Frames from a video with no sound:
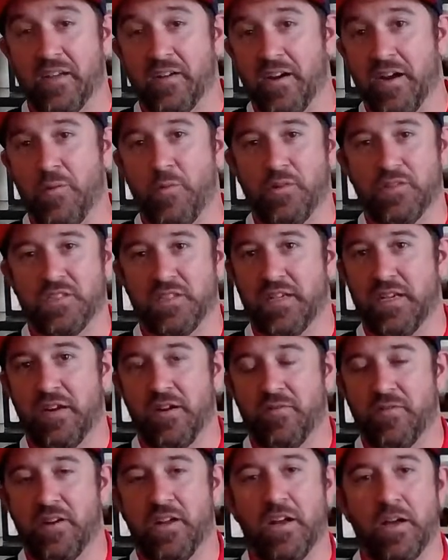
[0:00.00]
hologram wasn't
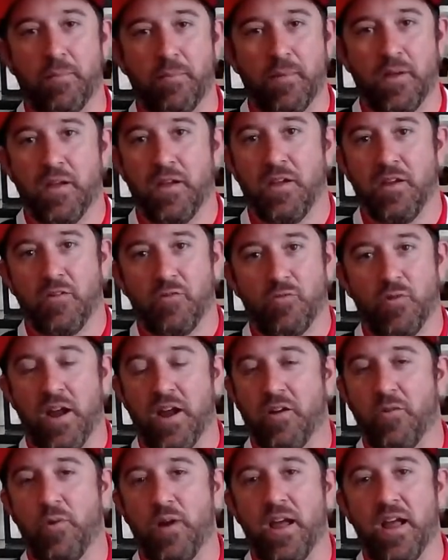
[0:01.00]
covered up,
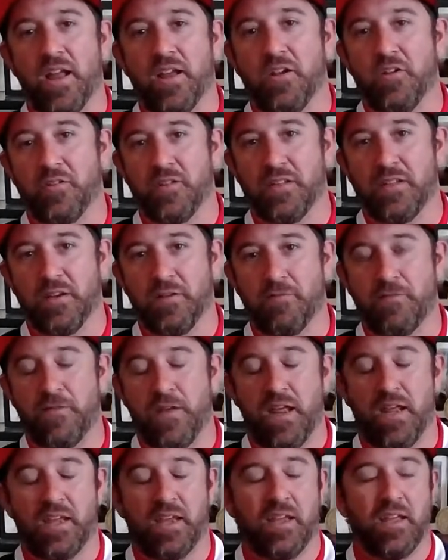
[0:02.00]
right away I know that they're
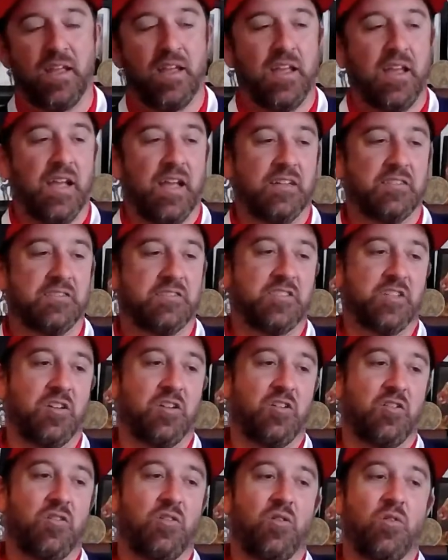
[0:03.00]
fake. And
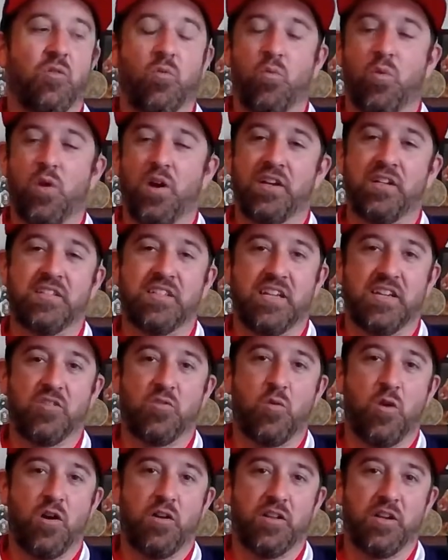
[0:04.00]
so 1 to
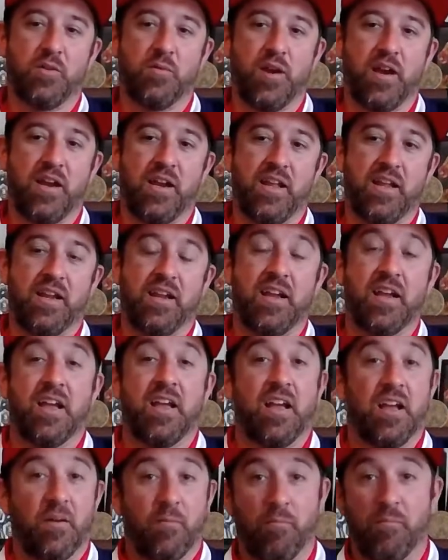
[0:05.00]
10 quality rating,
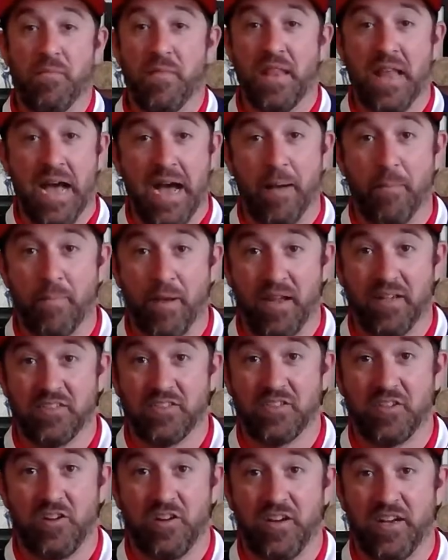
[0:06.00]
not
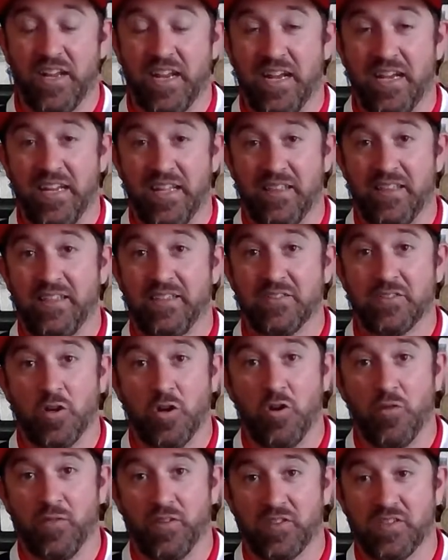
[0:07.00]
based on any of these
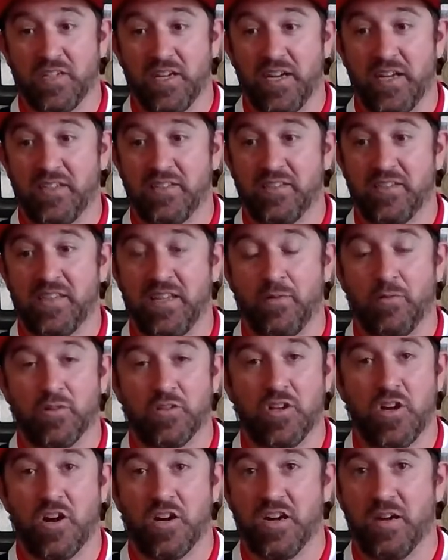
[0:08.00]
oversights that
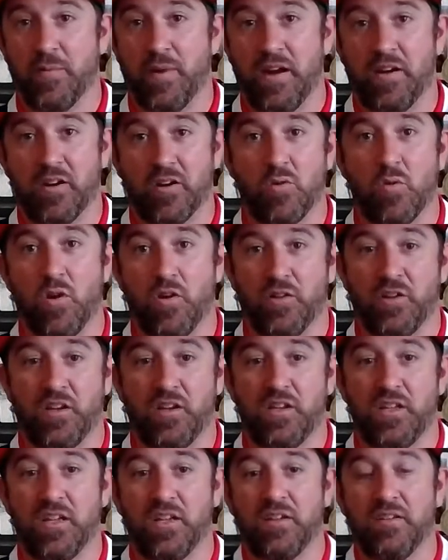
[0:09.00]
we're talking about or
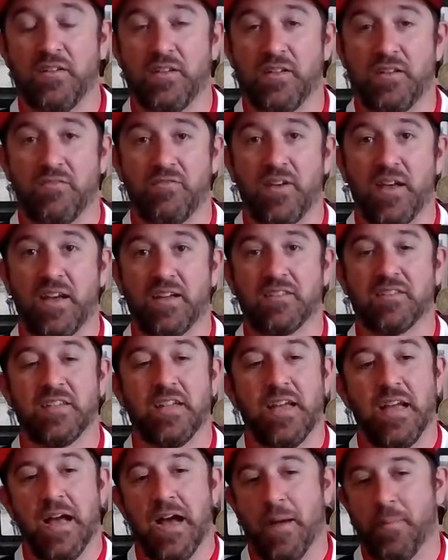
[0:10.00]
quality
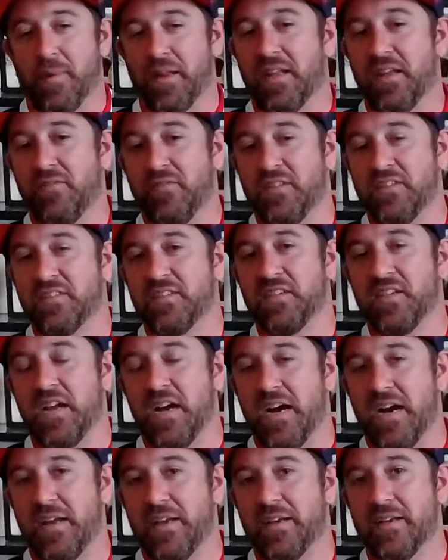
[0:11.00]
defects. I'm gonna give these a
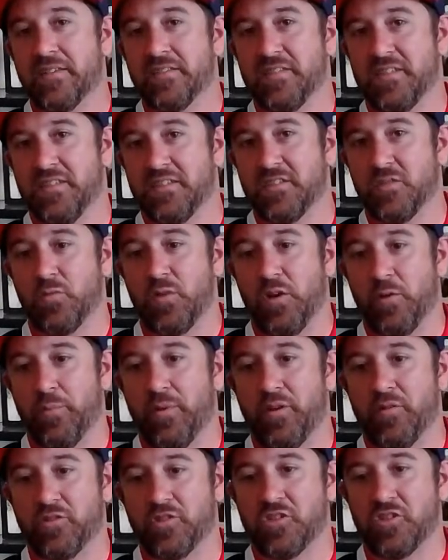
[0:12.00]
9 because it is a
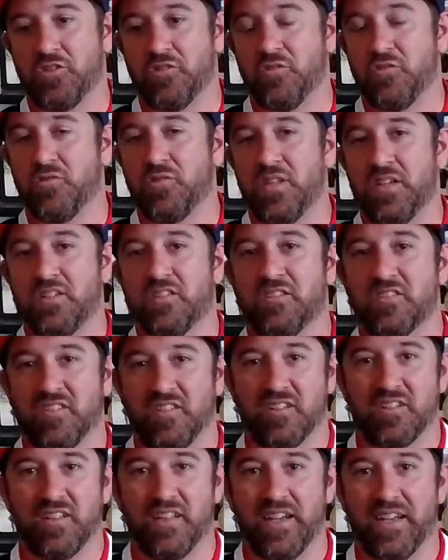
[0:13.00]
well-built shoe. They just
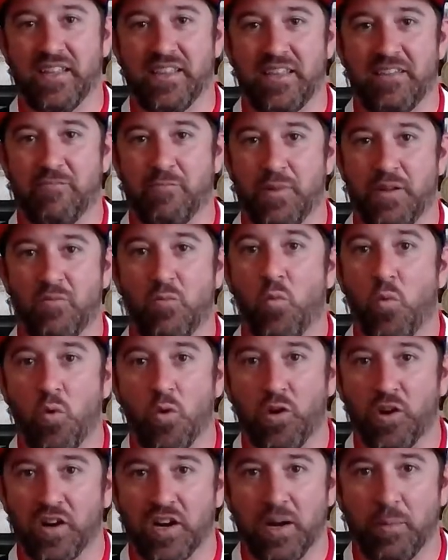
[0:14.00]
look like they've been
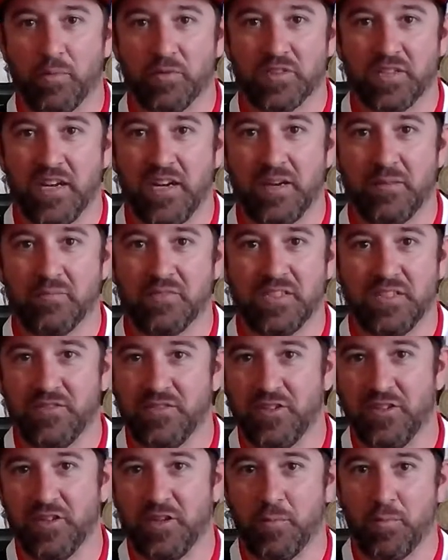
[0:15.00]
worn a couple times,
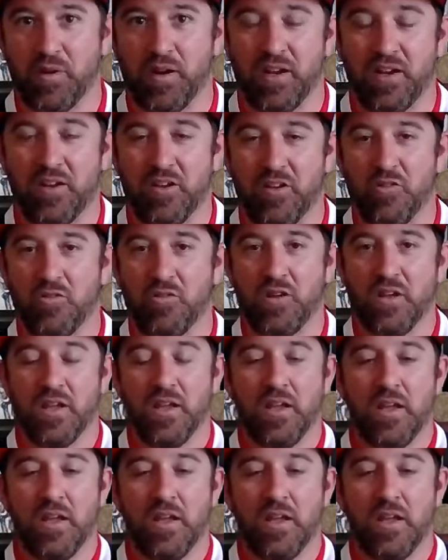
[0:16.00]
even though they're brand new.